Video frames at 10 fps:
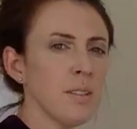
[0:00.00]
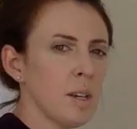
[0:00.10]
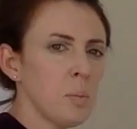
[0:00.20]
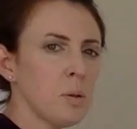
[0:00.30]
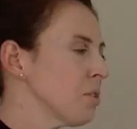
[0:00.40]

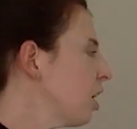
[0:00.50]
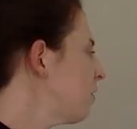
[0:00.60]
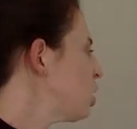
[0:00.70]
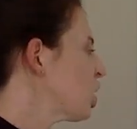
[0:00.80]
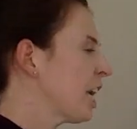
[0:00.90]
examples
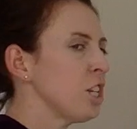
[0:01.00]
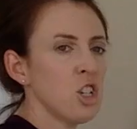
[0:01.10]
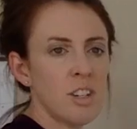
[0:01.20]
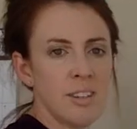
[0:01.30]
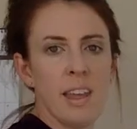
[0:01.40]
of
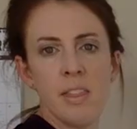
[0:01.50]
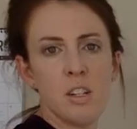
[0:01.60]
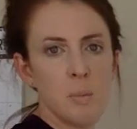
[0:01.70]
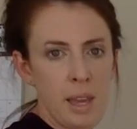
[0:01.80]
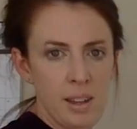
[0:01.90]
changes in the
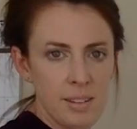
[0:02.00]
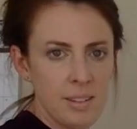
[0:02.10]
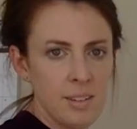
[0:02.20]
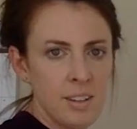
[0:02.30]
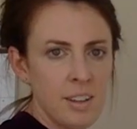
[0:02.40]
demand.
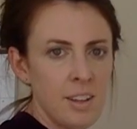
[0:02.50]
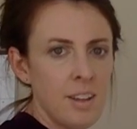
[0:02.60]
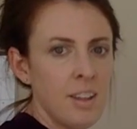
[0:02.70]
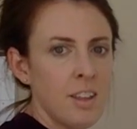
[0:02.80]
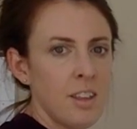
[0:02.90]

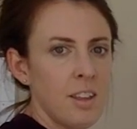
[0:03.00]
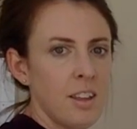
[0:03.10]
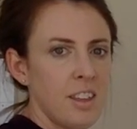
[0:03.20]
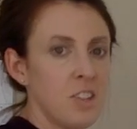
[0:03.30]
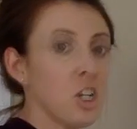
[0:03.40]

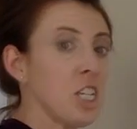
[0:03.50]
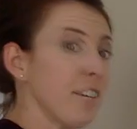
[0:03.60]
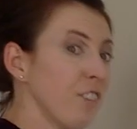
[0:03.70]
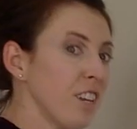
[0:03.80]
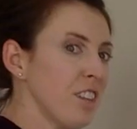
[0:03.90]
These are
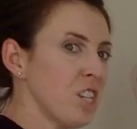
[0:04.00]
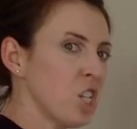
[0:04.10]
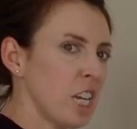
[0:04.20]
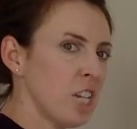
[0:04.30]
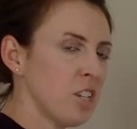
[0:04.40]
different than
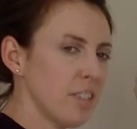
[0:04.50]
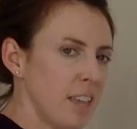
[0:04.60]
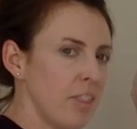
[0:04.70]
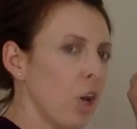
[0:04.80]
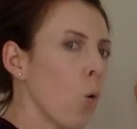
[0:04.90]
changes
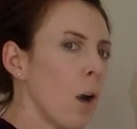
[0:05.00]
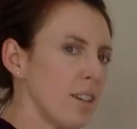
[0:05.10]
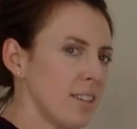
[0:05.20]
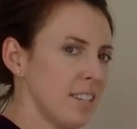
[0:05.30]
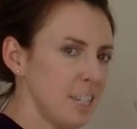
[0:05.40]
in the
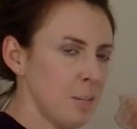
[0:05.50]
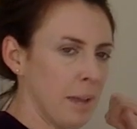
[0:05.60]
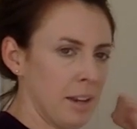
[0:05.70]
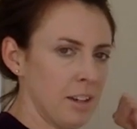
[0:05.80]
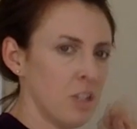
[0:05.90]
quantity
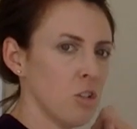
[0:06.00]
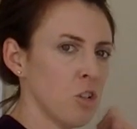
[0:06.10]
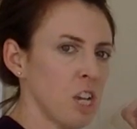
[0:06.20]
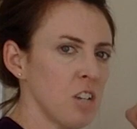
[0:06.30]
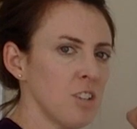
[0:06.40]
demanded. So
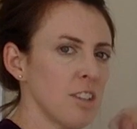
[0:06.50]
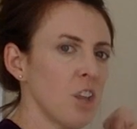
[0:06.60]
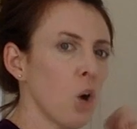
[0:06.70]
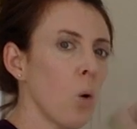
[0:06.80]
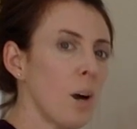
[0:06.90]
changes in
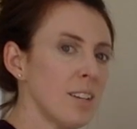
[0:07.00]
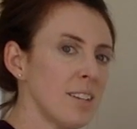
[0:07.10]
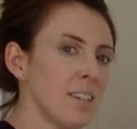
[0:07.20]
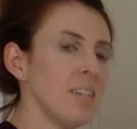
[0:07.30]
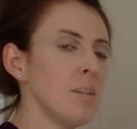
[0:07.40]
the
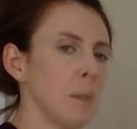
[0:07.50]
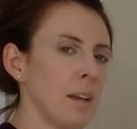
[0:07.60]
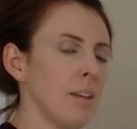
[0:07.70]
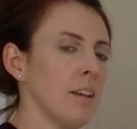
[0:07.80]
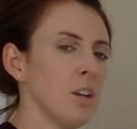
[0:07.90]
quantity
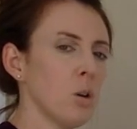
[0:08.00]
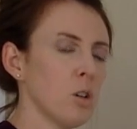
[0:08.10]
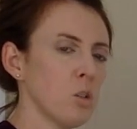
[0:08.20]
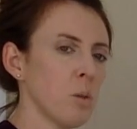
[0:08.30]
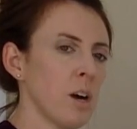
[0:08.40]
demanded
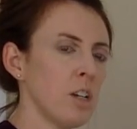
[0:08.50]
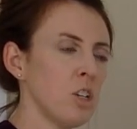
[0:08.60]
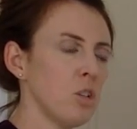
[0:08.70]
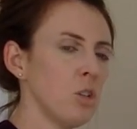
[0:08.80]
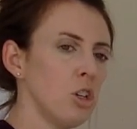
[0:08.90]
correspond
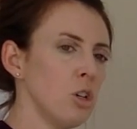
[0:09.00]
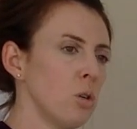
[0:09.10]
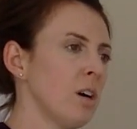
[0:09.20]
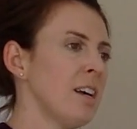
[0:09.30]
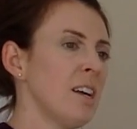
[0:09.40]
to
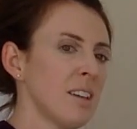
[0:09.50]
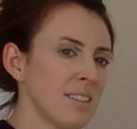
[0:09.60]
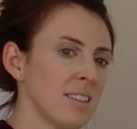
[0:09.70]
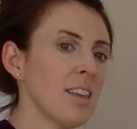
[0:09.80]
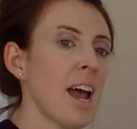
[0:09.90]
you
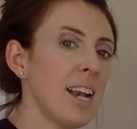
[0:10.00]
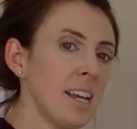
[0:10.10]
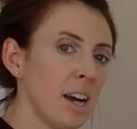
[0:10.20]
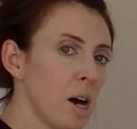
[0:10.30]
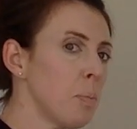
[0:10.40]

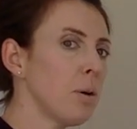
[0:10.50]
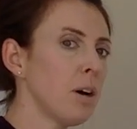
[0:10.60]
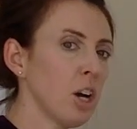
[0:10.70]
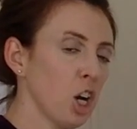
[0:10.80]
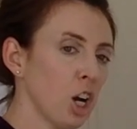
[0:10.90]
sliding up
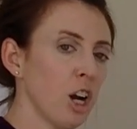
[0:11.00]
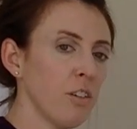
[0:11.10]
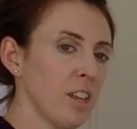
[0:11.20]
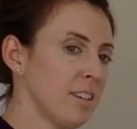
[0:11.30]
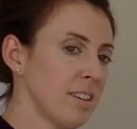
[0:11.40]
a curve
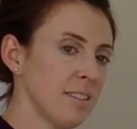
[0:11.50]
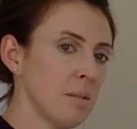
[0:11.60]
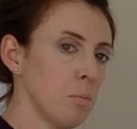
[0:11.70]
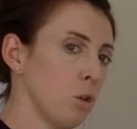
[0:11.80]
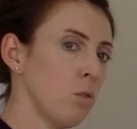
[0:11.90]
that doesn't
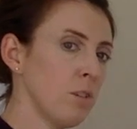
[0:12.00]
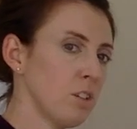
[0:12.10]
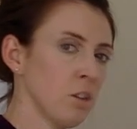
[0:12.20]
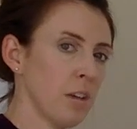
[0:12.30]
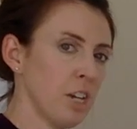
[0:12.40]
move its
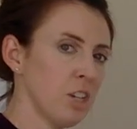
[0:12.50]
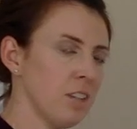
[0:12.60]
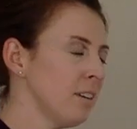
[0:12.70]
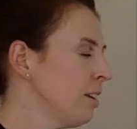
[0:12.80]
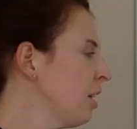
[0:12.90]
location.